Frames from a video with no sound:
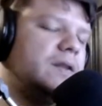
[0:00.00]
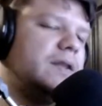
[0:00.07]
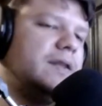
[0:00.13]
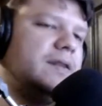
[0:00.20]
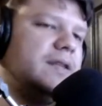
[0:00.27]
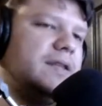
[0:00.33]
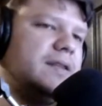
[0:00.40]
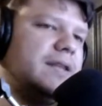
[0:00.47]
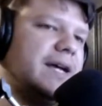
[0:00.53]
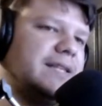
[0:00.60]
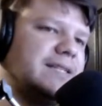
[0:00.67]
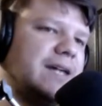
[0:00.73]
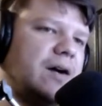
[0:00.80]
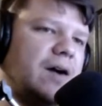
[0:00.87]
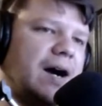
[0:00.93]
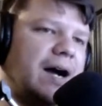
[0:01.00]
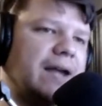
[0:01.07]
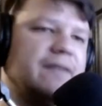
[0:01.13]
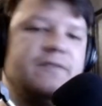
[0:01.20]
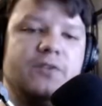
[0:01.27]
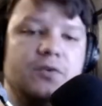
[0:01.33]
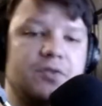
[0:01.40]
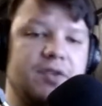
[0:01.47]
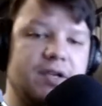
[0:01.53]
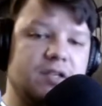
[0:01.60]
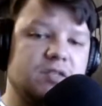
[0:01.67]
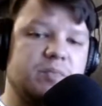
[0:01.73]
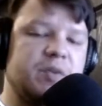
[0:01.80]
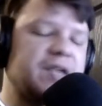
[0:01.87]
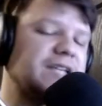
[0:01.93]
th- that's how I view
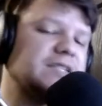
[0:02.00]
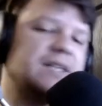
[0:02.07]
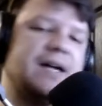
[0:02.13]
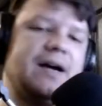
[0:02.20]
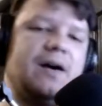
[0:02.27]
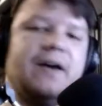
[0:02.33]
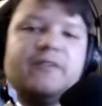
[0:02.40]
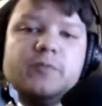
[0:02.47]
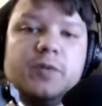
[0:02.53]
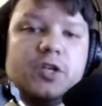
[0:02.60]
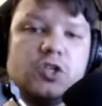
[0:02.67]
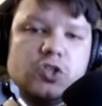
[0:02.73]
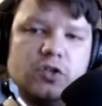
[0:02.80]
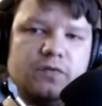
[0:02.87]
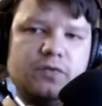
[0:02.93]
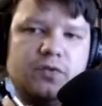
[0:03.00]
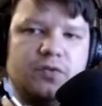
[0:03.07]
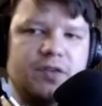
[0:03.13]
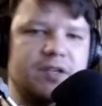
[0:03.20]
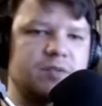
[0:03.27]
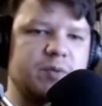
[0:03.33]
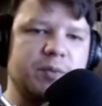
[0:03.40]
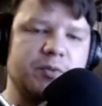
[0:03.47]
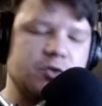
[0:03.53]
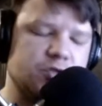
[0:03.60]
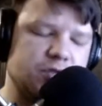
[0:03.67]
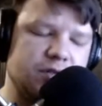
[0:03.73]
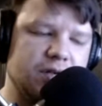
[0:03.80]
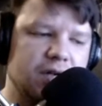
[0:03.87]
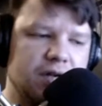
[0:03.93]
things, but that's not how everybody should view things. People
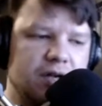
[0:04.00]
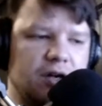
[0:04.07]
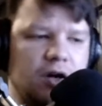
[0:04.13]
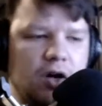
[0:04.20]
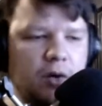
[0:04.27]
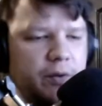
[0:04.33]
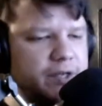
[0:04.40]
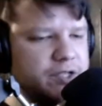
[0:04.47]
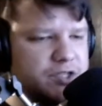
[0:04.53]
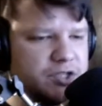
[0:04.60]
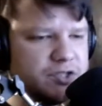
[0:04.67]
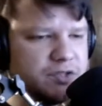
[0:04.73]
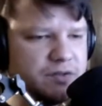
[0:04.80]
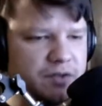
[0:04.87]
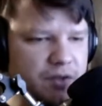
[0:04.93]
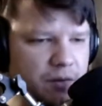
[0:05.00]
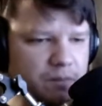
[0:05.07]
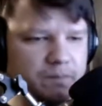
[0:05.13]
should always just, you know,